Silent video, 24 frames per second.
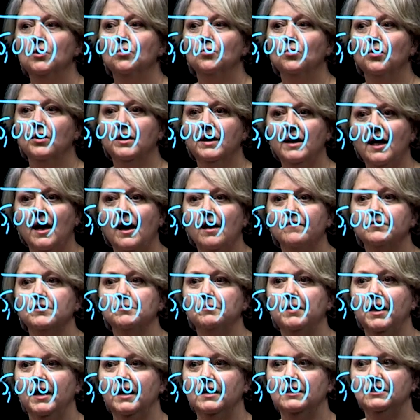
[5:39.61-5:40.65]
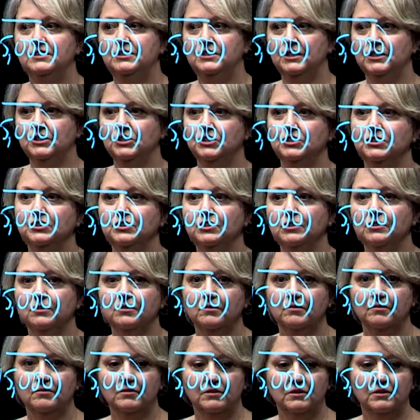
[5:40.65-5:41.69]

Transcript: we're going to have to pay additional